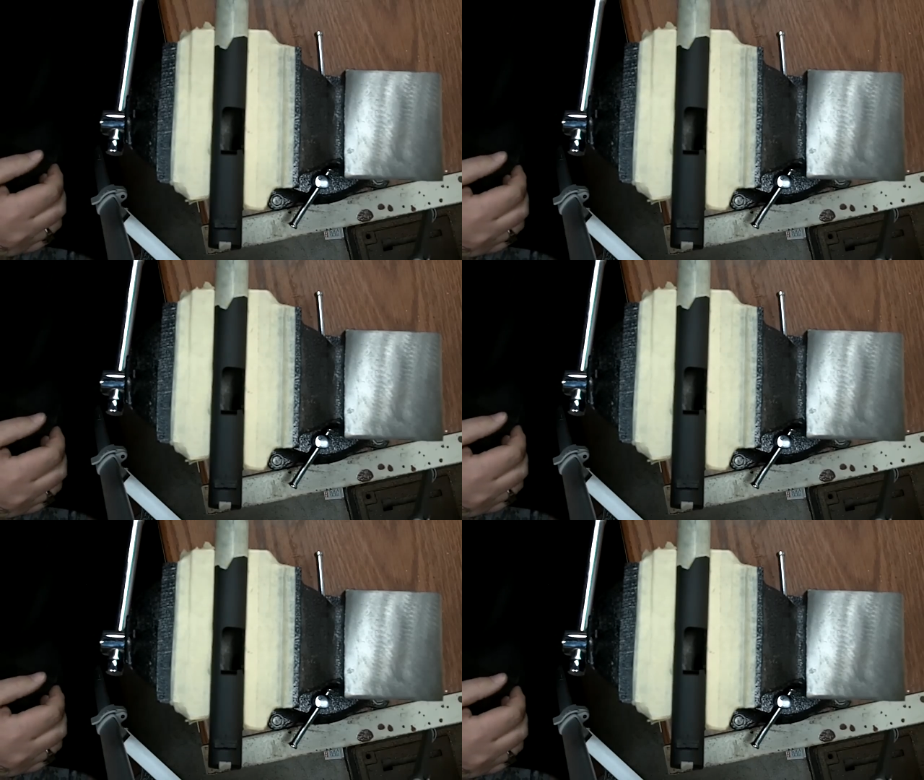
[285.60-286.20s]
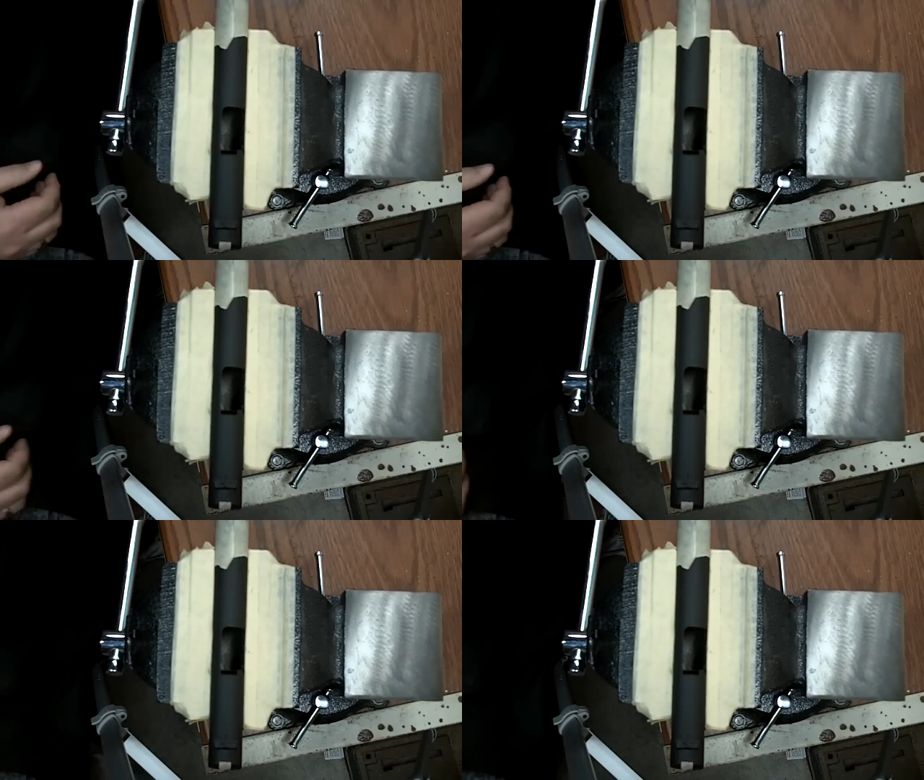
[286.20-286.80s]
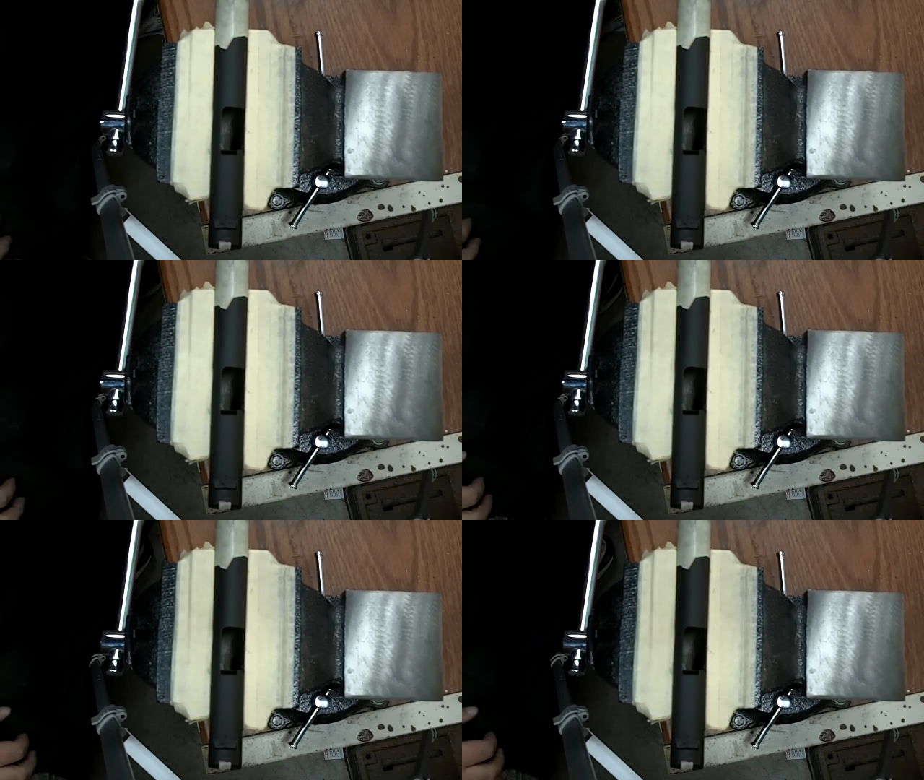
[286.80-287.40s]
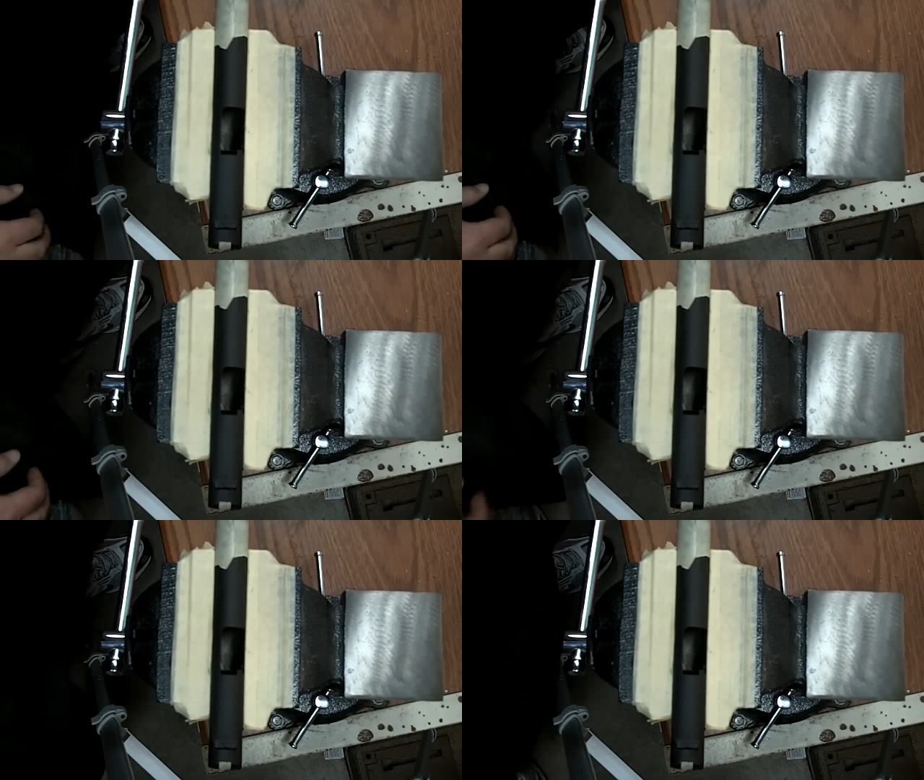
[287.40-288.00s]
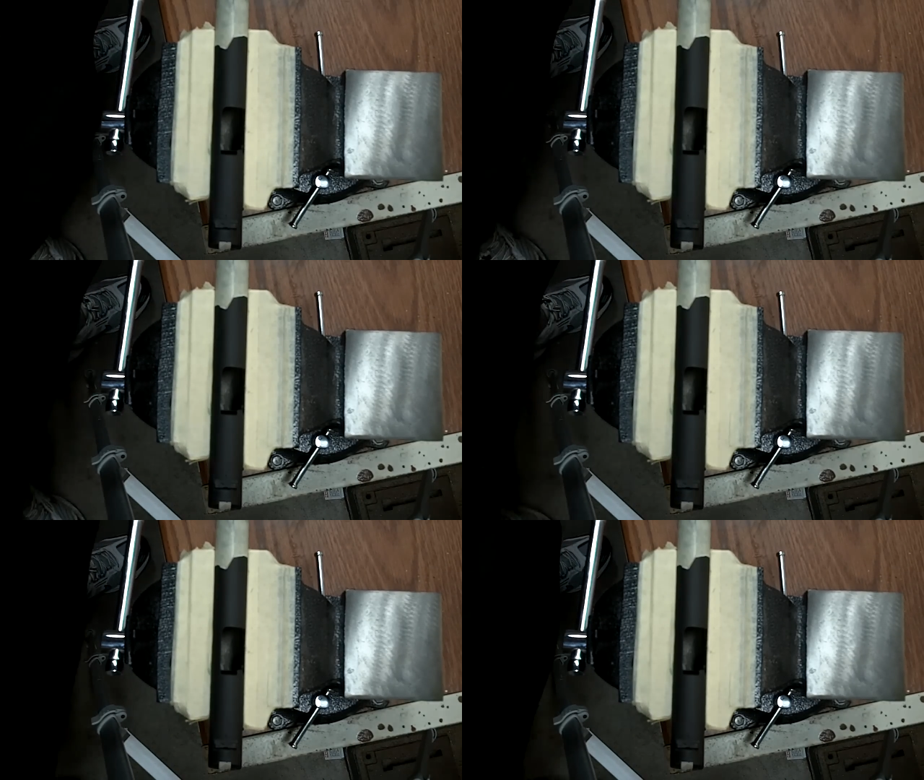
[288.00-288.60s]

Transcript: [unreadable: no face in view]